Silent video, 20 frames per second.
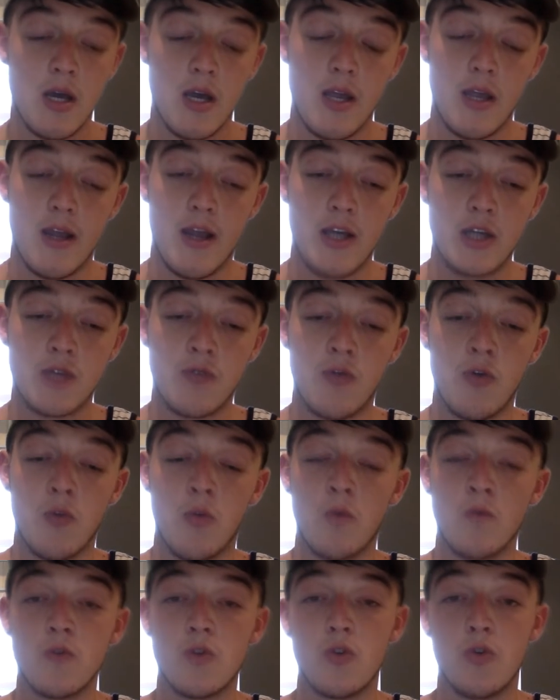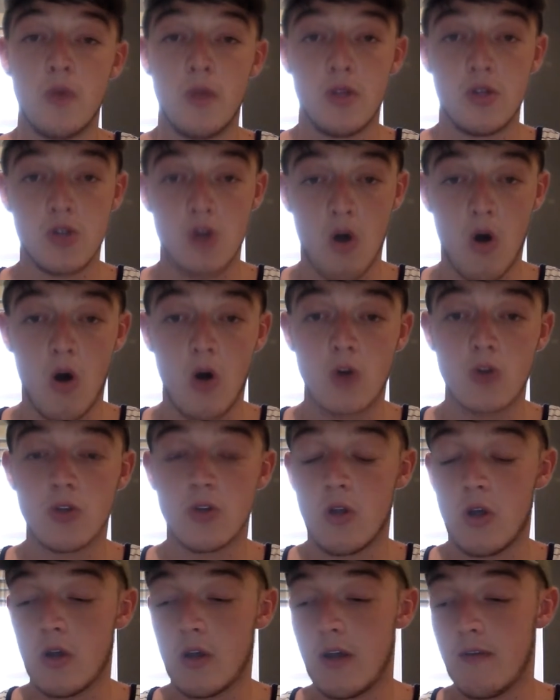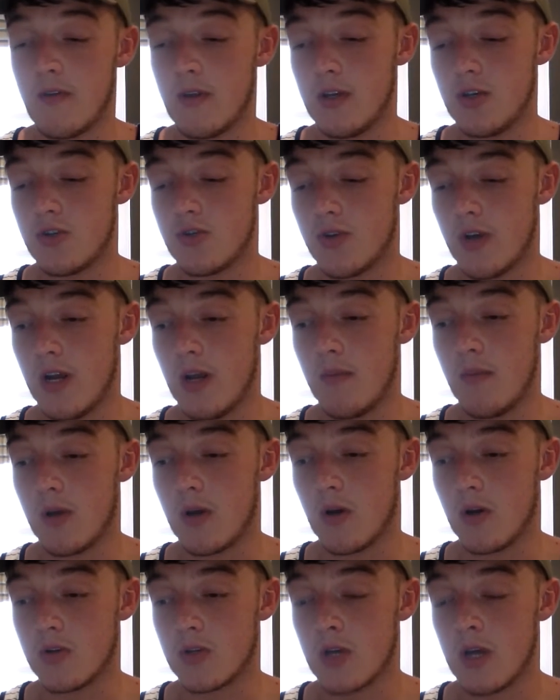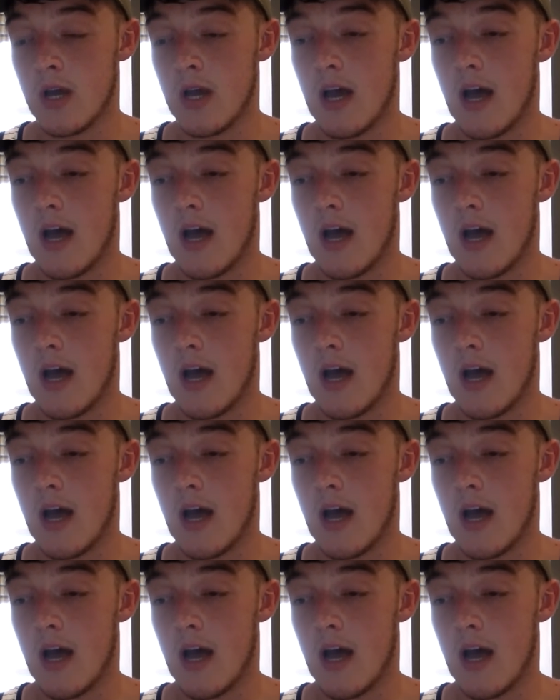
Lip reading: in the next few months doing talks and giving this training, because